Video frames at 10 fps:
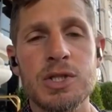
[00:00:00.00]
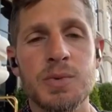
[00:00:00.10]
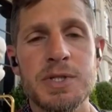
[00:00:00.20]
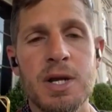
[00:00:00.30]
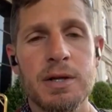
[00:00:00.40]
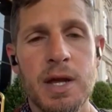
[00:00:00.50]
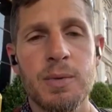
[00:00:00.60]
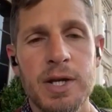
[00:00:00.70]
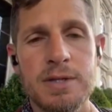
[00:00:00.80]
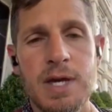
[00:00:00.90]
Willis was there, they
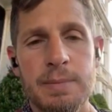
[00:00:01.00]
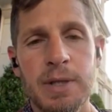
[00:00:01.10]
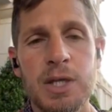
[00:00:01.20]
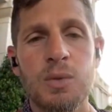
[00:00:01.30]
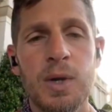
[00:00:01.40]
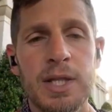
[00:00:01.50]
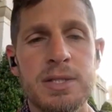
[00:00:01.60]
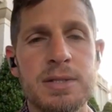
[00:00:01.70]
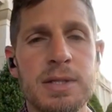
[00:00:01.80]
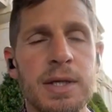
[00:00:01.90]
were going to take Malik
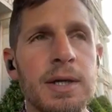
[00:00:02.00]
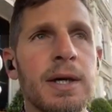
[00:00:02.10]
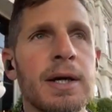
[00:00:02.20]
Willis.